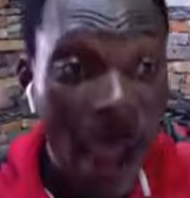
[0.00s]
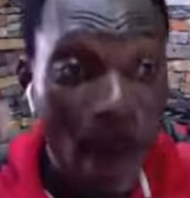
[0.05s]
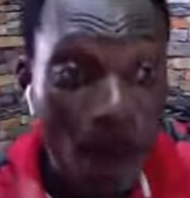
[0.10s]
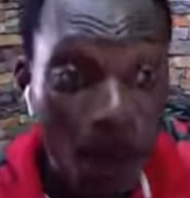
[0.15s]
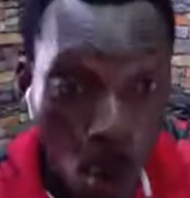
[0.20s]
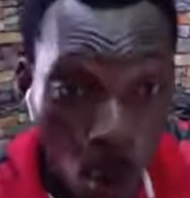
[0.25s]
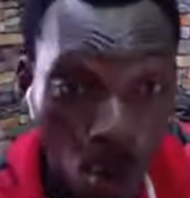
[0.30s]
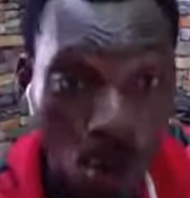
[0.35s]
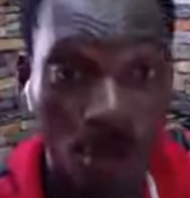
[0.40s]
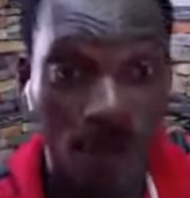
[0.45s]
you a
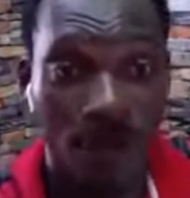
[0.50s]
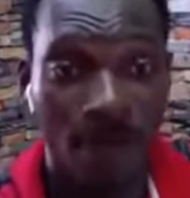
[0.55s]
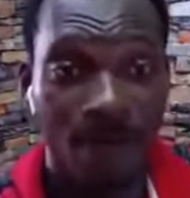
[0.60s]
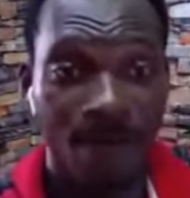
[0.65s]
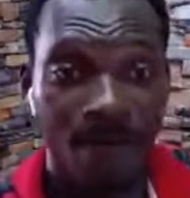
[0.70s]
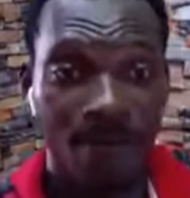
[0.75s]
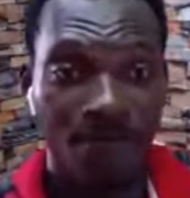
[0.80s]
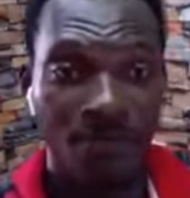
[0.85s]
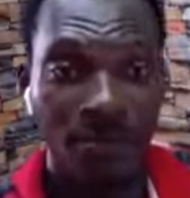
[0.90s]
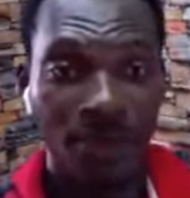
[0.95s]
book
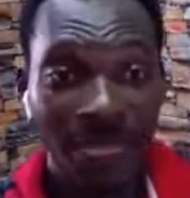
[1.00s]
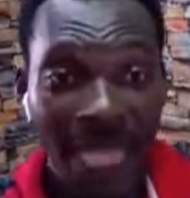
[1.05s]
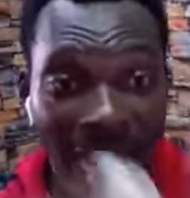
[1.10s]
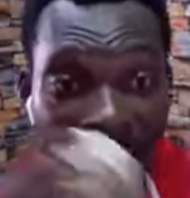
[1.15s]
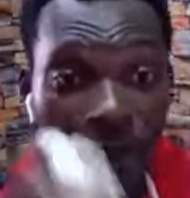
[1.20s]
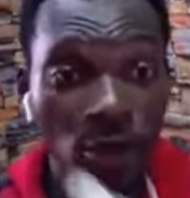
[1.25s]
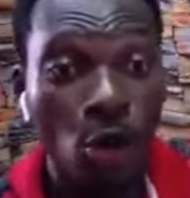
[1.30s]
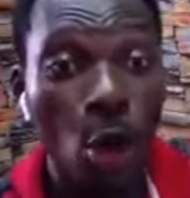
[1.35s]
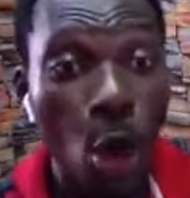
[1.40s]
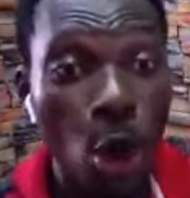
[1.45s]

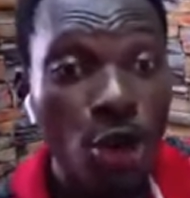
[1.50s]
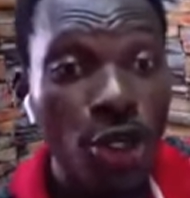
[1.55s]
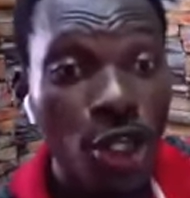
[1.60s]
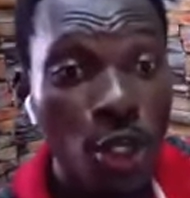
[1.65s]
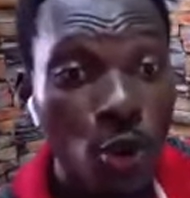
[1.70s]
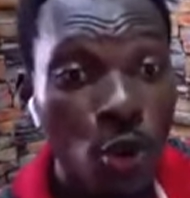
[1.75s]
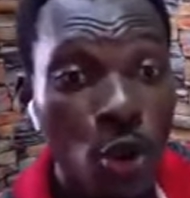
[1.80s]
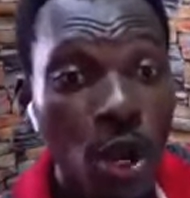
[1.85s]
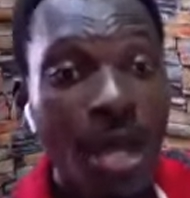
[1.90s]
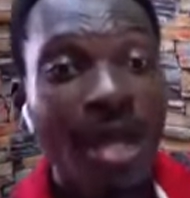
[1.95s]
that
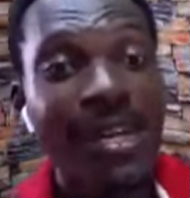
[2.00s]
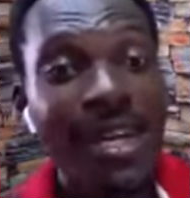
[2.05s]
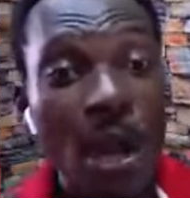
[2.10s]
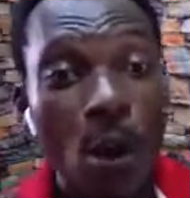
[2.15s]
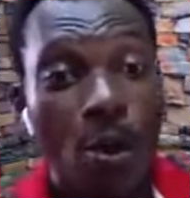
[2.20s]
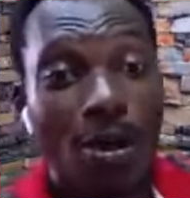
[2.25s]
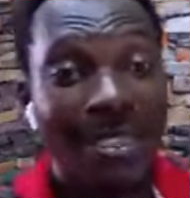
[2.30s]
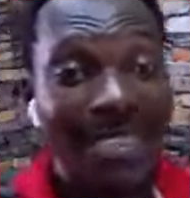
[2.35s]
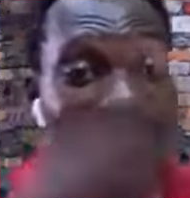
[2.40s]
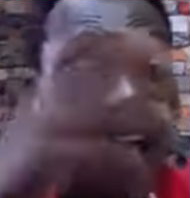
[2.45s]
told you
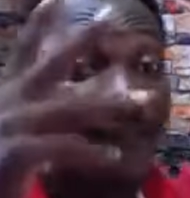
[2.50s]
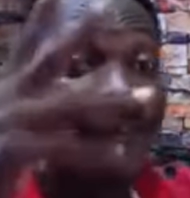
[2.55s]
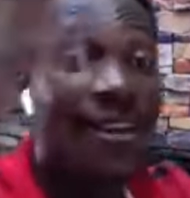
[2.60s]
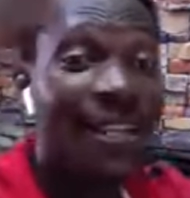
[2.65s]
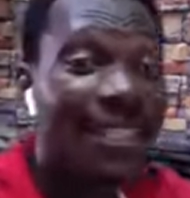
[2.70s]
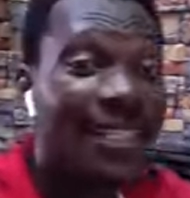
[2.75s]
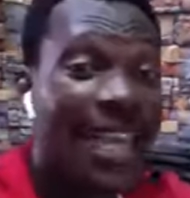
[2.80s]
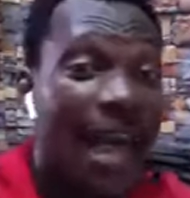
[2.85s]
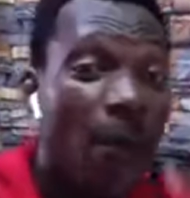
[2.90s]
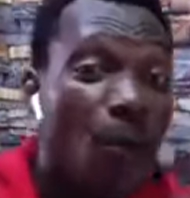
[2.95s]
there was
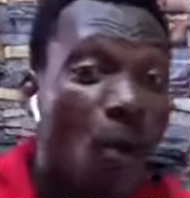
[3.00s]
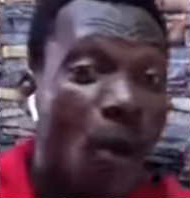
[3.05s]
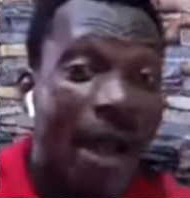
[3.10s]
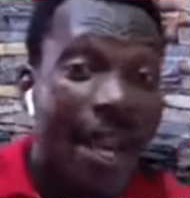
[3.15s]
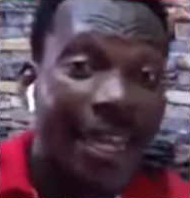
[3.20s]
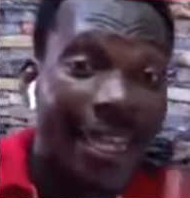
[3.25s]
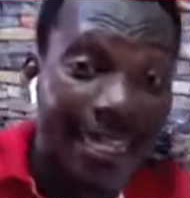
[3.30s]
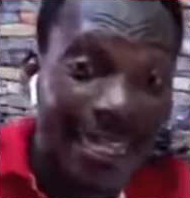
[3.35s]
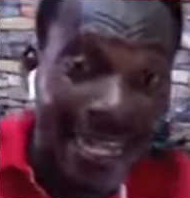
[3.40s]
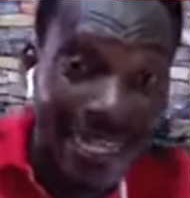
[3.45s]
heaven
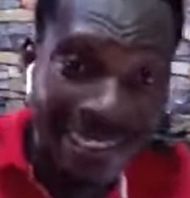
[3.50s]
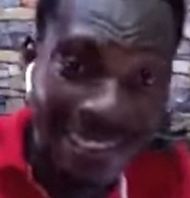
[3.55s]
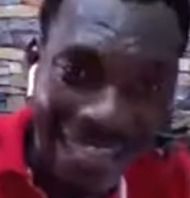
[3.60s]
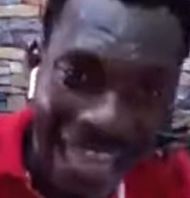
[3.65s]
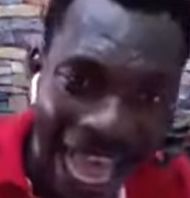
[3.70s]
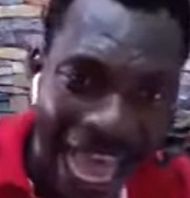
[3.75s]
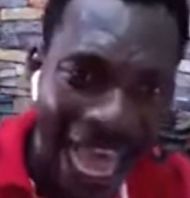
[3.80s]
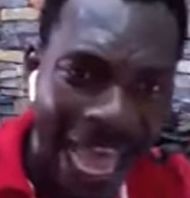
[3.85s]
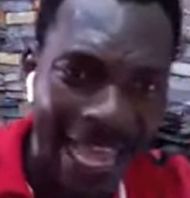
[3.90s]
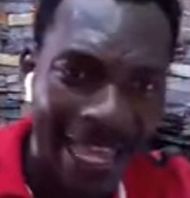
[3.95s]
somewhere in the
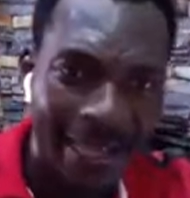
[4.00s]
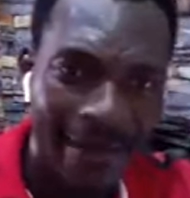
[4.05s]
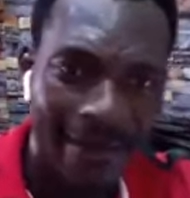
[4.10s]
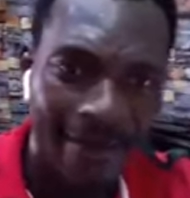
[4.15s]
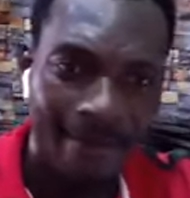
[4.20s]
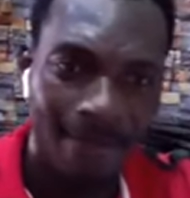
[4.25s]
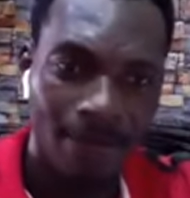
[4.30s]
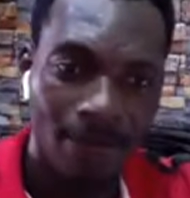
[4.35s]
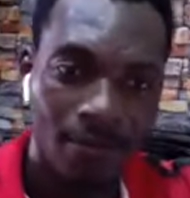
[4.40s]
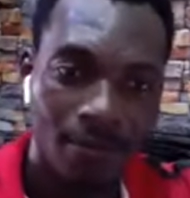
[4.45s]
sky,